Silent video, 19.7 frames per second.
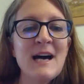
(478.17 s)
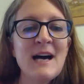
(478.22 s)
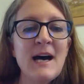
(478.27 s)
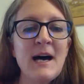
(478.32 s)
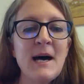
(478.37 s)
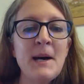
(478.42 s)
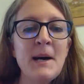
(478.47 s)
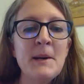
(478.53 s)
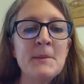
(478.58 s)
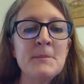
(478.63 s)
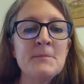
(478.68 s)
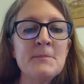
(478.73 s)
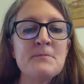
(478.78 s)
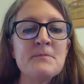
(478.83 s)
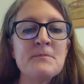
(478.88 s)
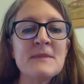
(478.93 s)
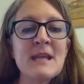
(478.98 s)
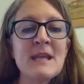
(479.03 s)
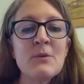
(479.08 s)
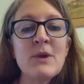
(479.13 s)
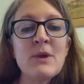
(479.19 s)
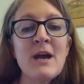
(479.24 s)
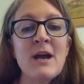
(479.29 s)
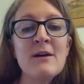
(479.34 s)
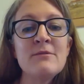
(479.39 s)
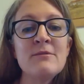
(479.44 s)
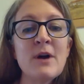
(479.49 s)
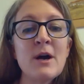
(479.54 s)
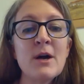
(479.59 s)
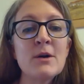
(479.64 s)
Then we
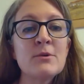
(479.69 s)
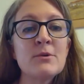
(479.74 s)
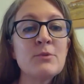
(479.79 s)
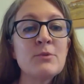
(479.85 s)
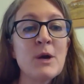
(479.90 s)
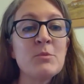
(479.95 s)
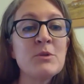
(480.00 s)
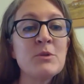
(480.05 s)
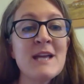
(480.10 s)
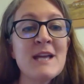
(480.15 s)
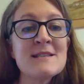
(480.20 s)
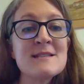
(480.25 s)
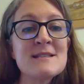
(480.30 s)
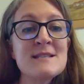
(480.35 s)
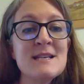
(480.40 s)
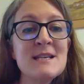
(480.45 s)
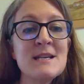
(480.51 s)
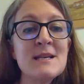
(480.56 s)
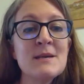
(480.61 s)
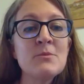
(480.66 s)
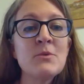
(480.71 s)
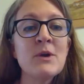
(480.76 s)
have our rare plants team.